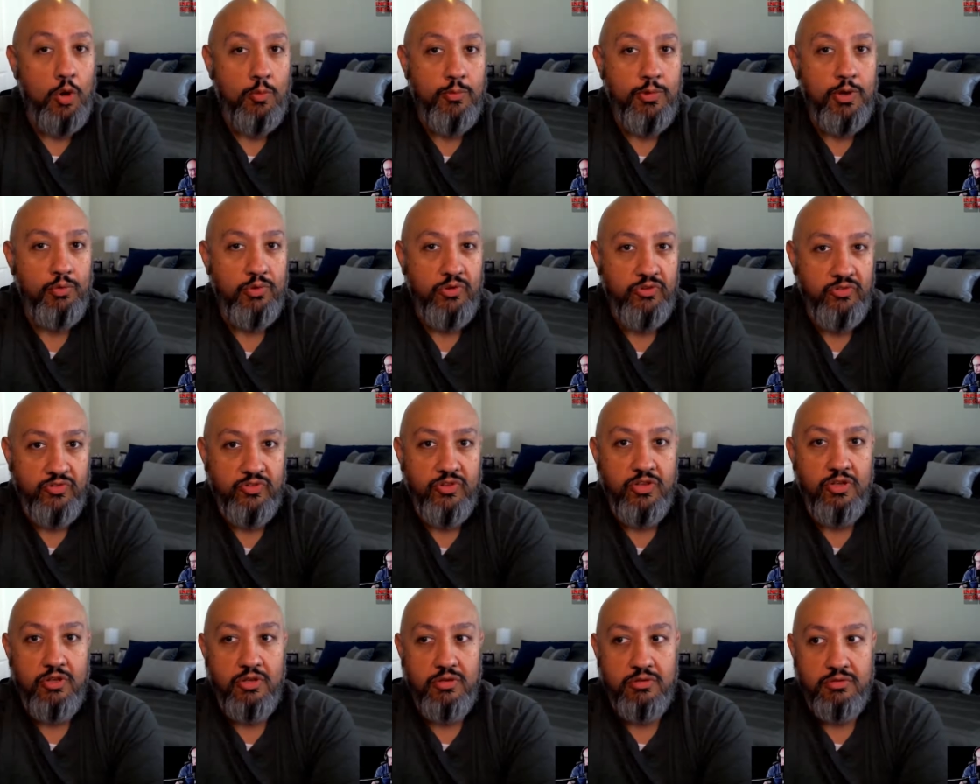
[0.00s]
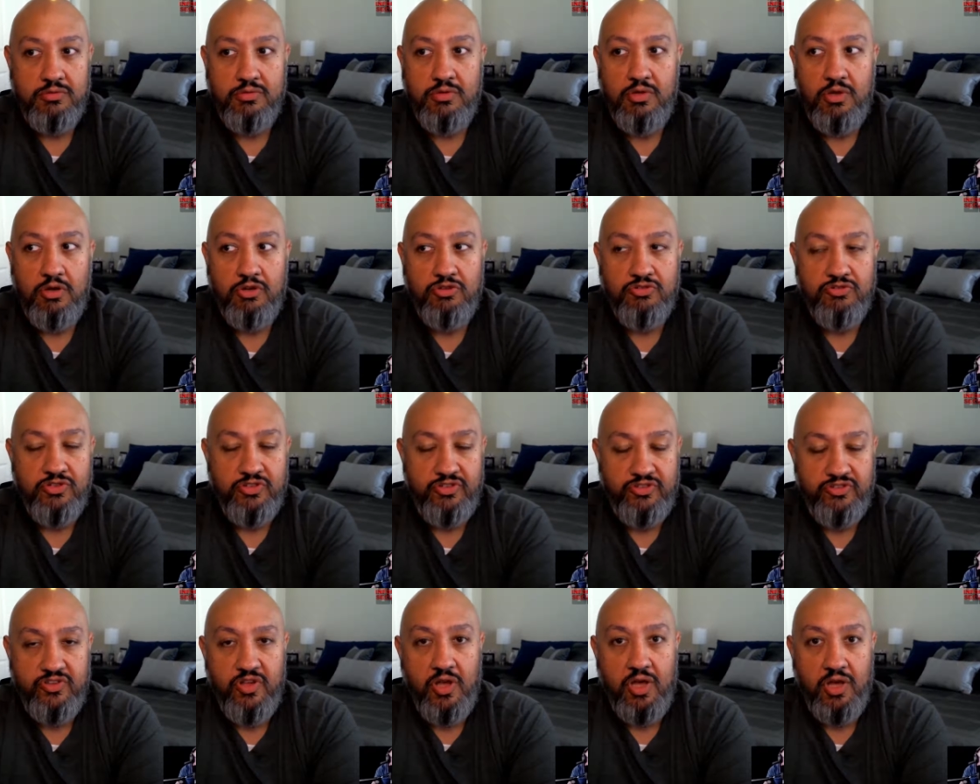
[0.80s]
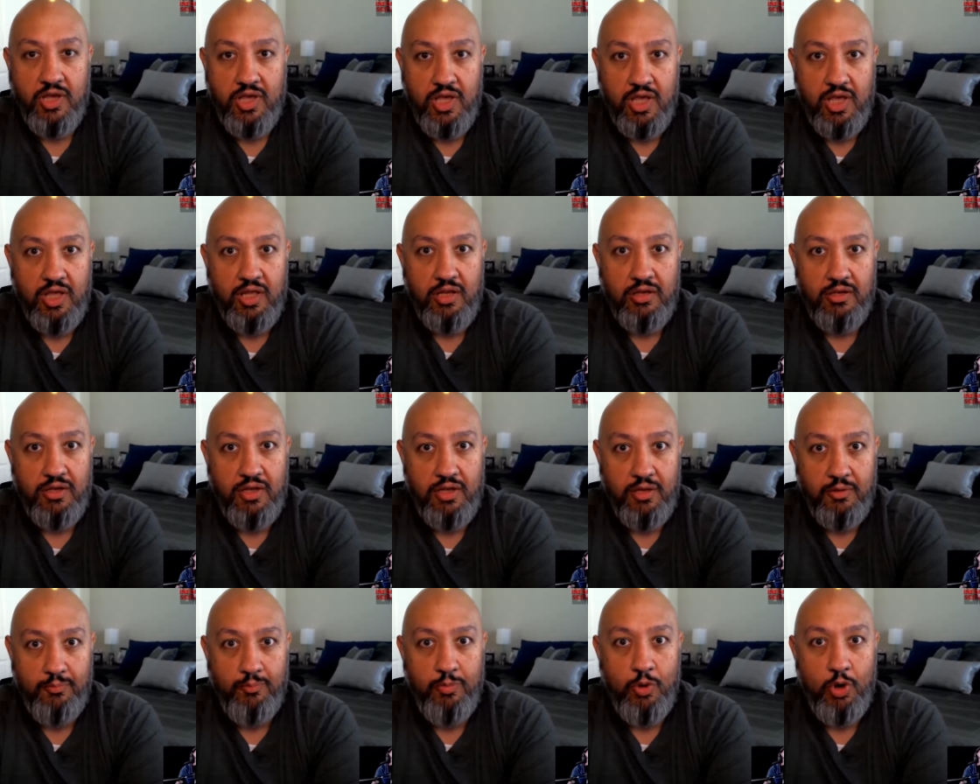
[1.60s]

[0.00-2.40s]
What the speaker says: but we still largely suck at like